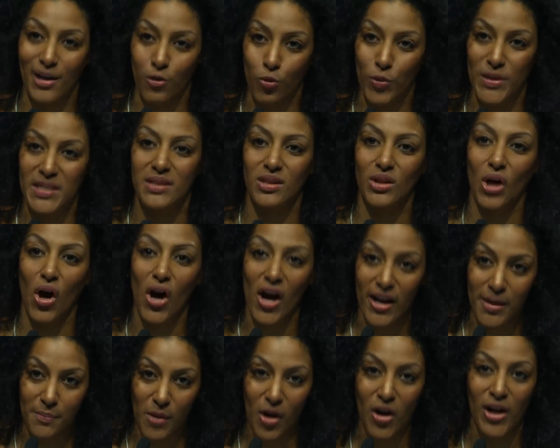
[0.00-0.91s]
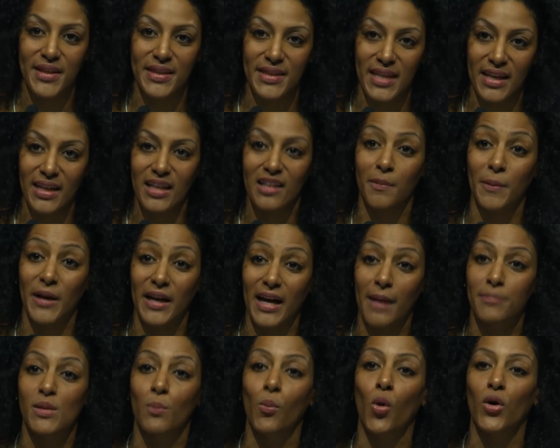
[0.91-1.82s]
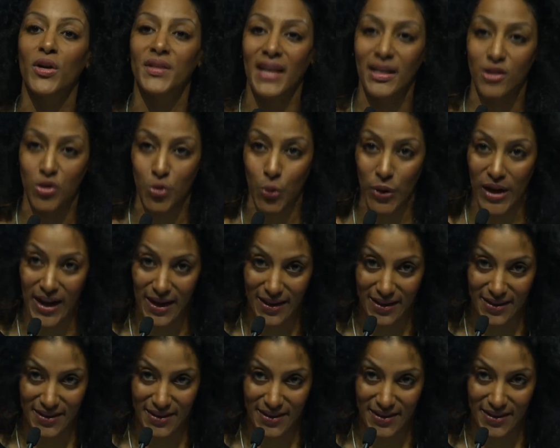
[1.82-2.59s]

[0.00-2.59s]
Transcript: With time, I think it becomes more natural